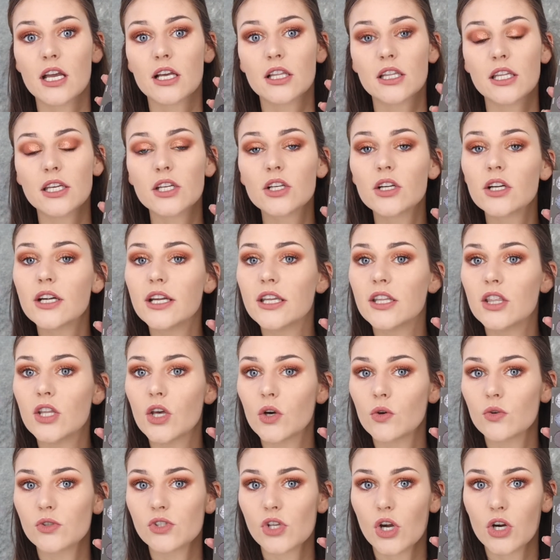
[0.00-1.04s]
glitter in
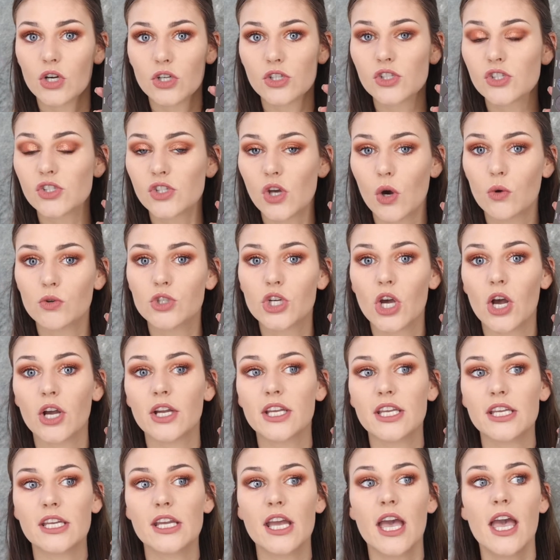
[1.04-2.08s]
those are so
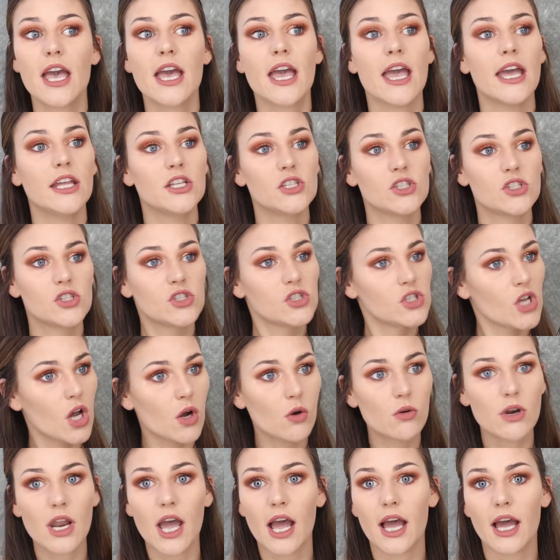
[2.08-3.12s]
chunky and
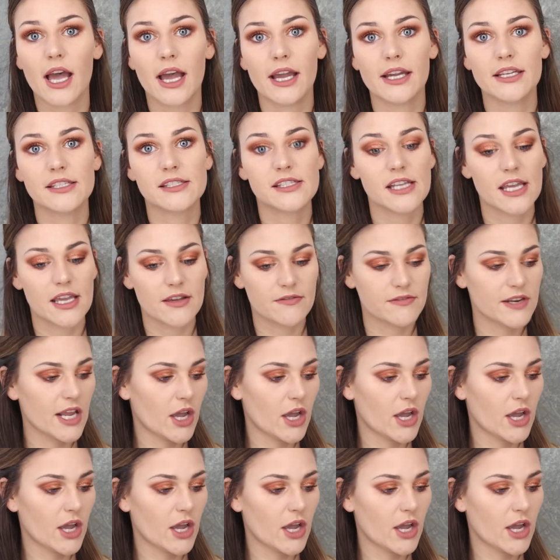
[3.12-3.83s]
so not eye safe.